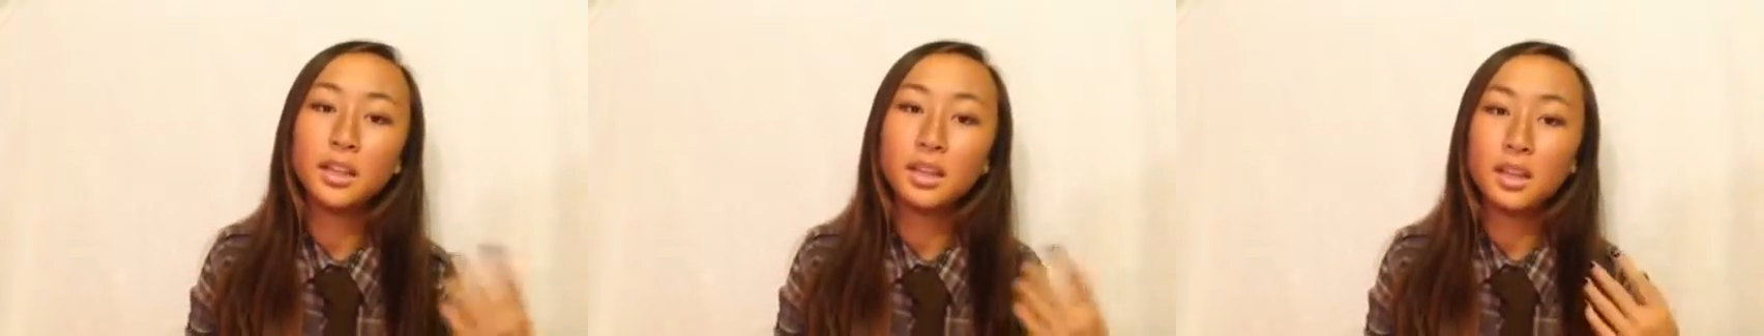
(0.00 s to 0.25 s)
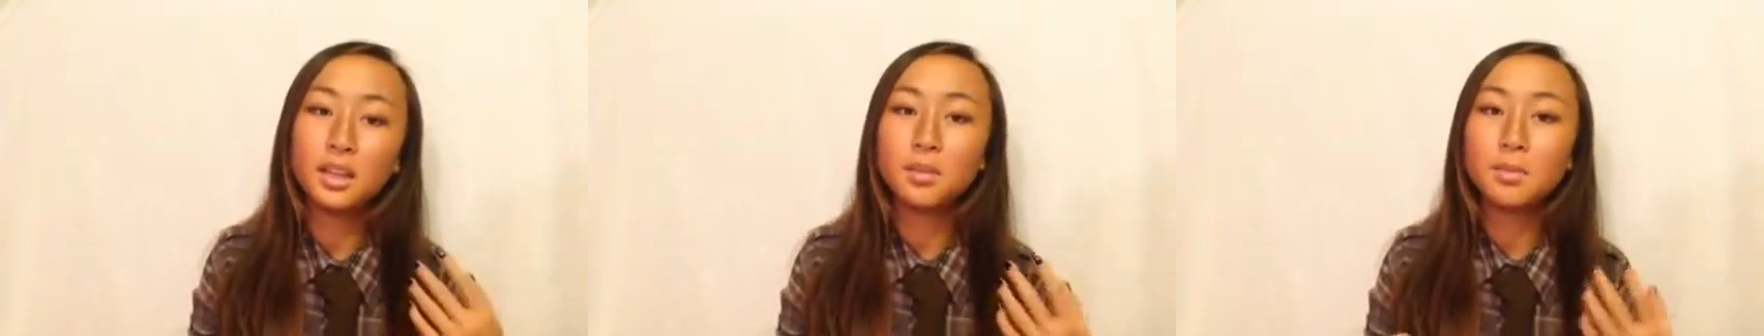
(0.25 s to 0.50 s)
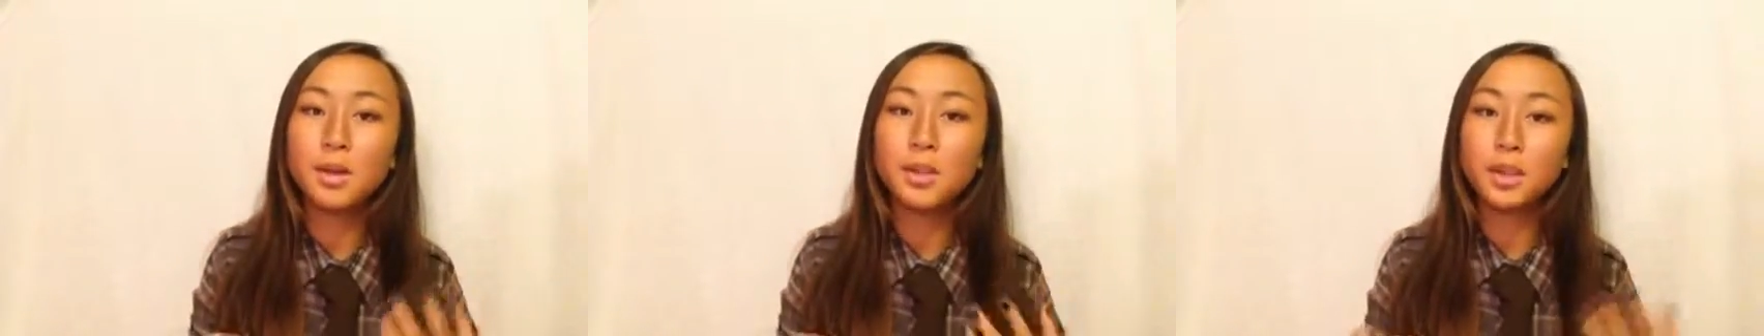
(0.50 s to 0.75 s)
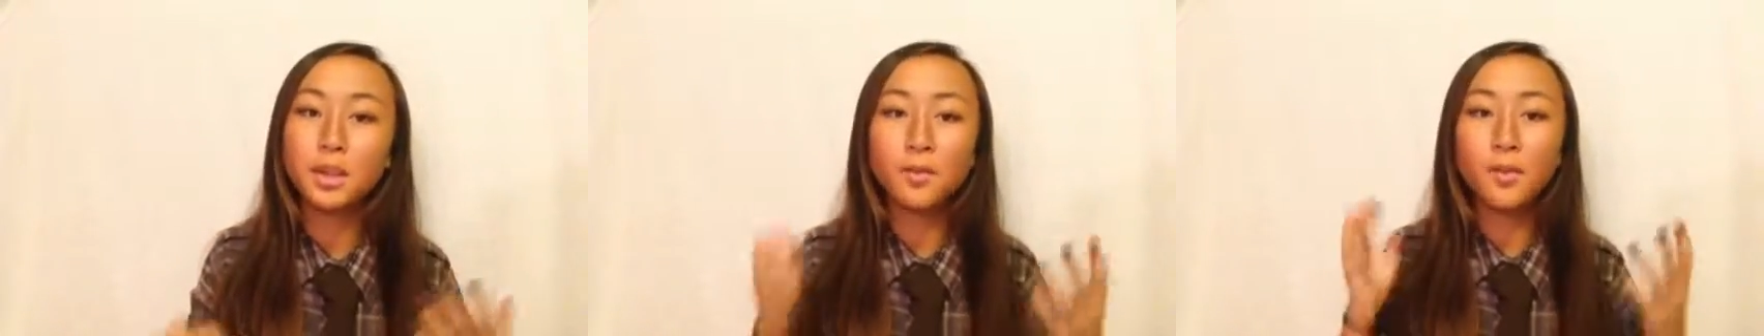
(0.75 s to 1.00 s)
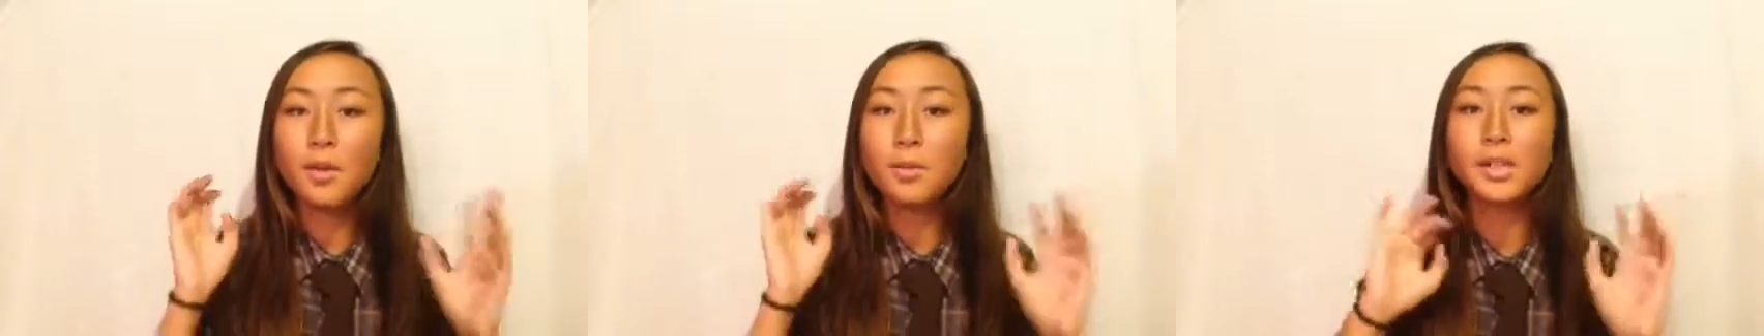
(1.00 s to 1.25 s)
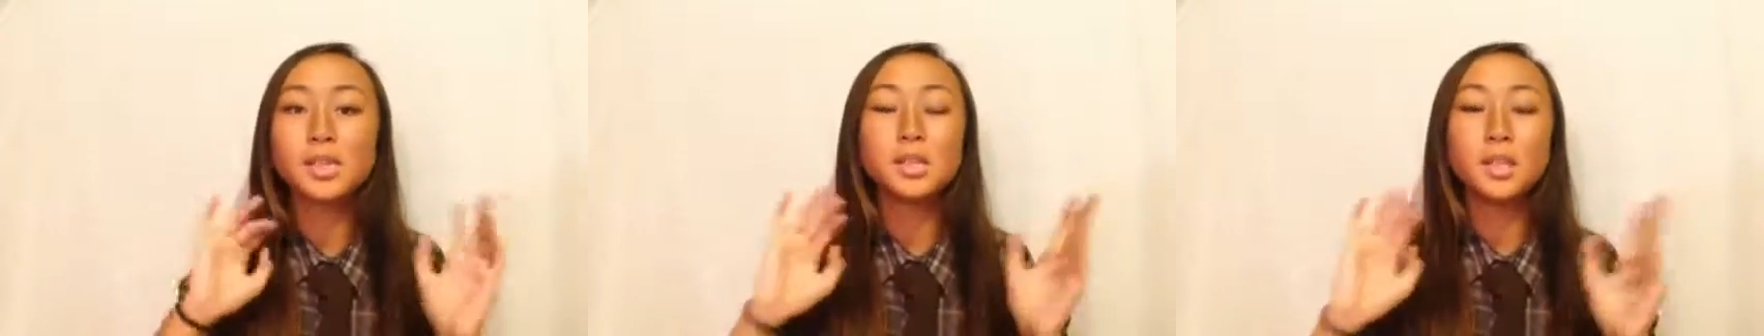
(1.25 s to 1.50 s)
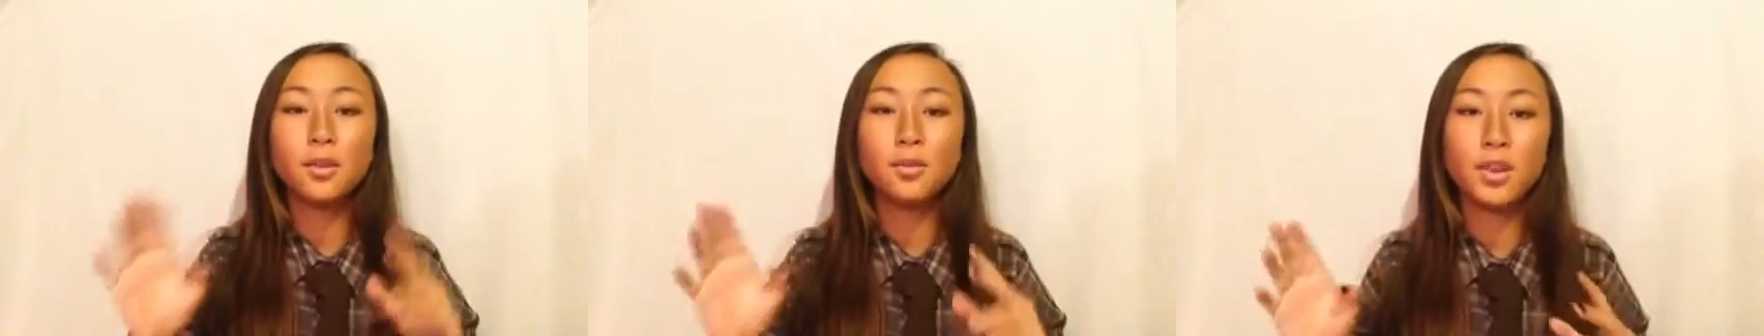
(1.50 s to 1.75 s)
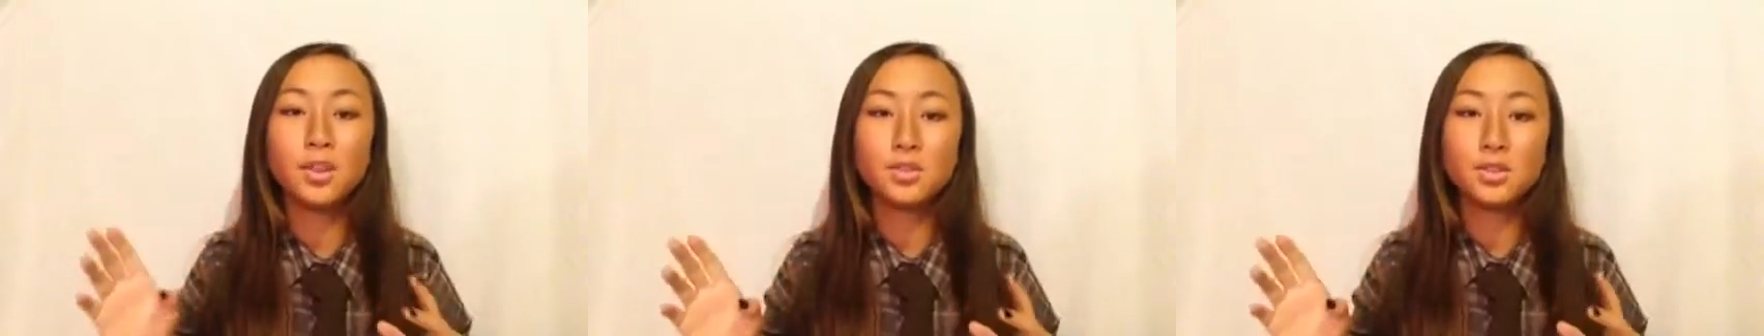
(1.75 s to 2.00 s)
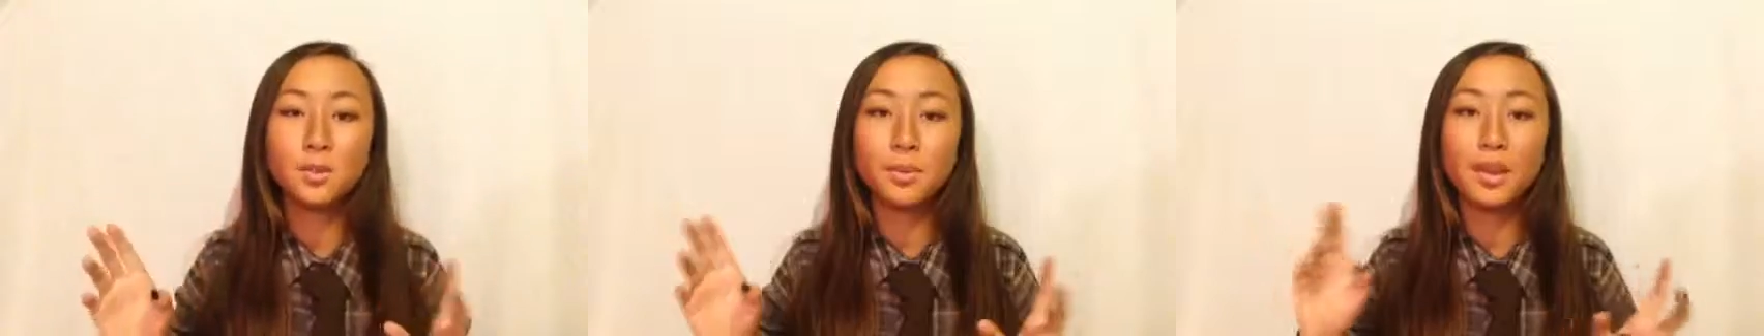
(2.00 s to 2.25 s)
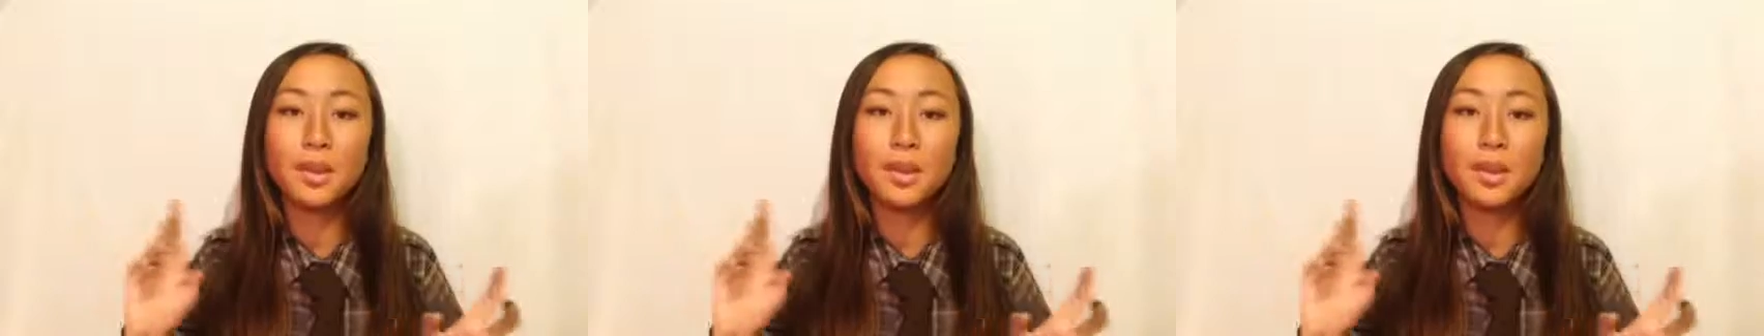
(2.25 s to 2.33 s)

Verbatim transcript: the thing about like if I went to like France or something,